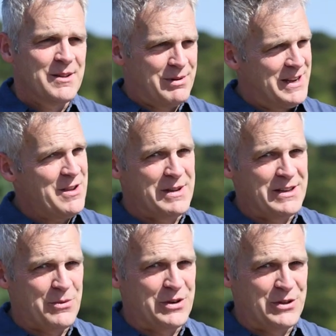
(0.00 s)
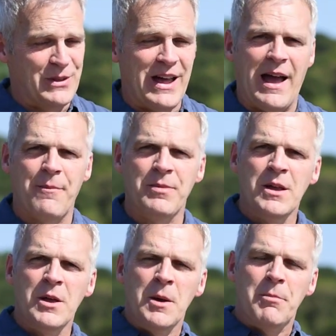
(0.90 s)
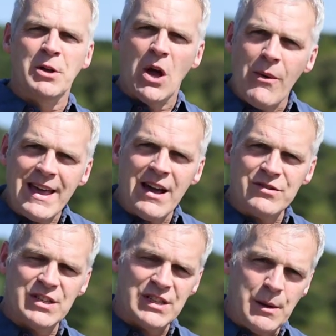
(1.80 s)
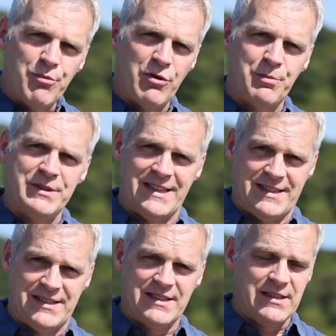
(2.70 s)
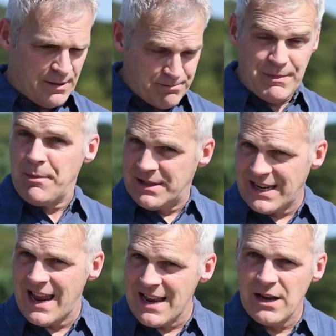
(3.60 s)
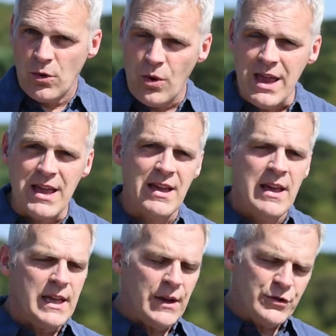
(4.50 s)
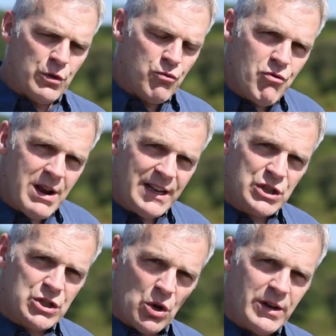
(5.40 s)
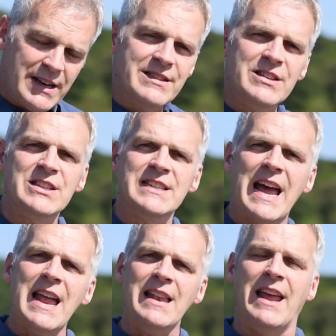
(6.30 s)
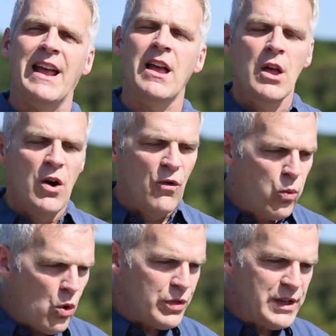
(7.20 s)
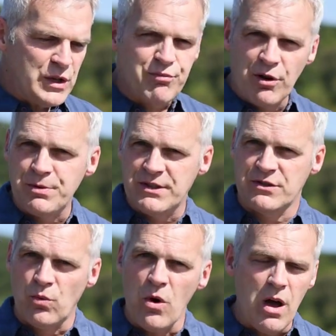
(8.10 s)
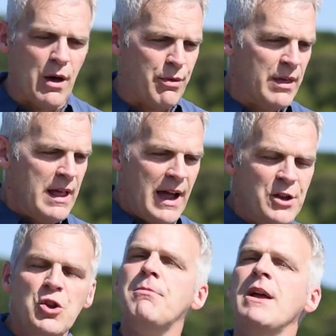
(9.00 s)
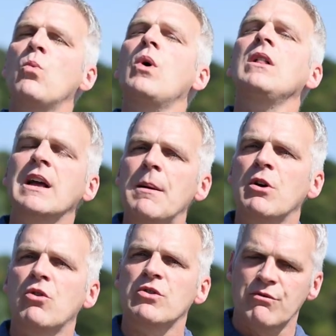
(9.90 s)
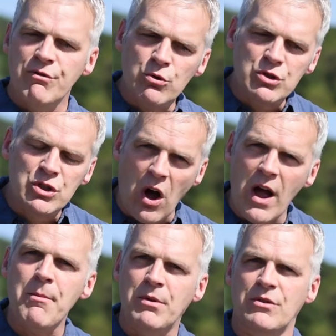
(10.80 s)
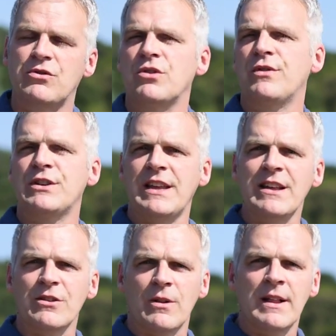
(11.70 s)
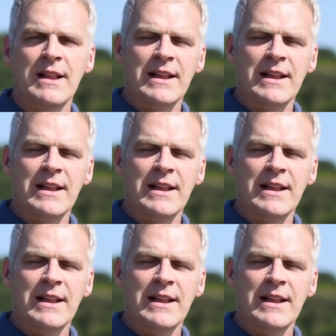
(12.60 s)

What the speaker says: Believe me, you don't want to do that. But going out to see properties, like maybe 10 in a week, gives you a really solid understanding of what these properties are worth. And you may well come across a real diamond of a deal.